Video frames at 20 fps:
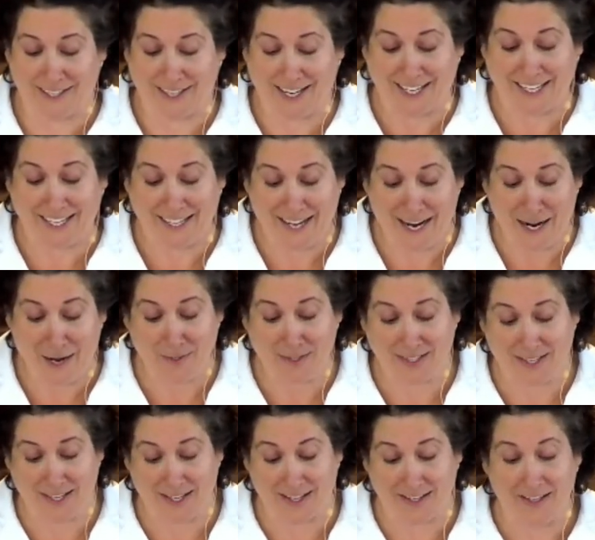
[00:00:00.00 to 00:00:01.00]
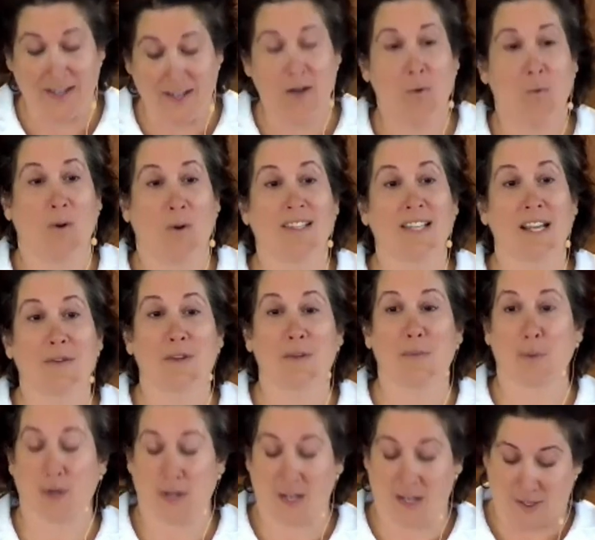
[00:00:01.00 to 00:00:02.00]
I can now see, once I was
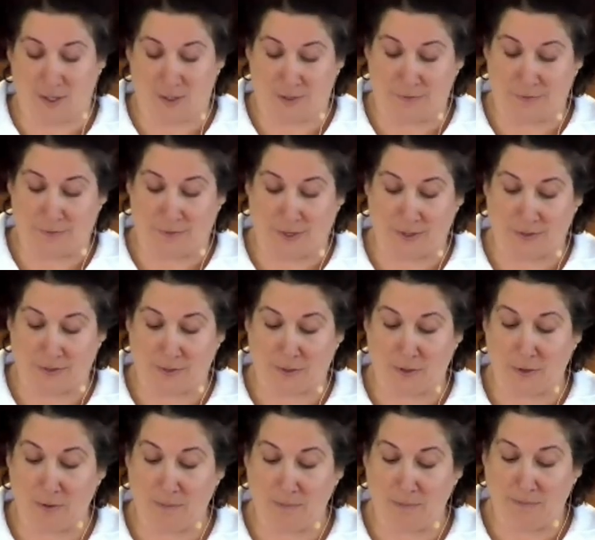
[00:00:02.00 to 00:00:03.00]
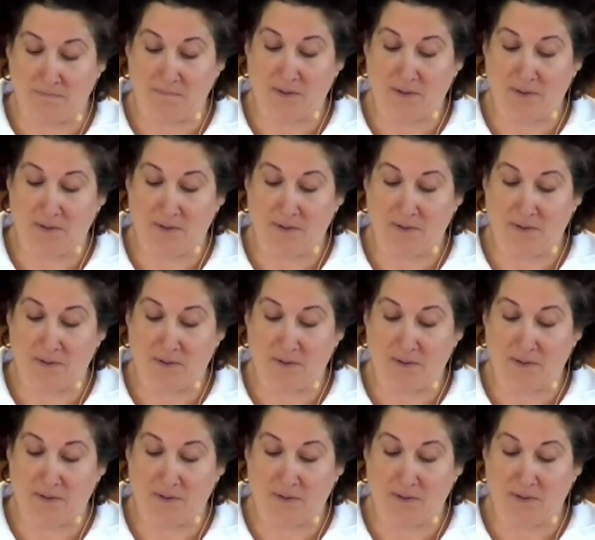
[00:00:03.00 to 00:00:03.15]
put in a good foster home,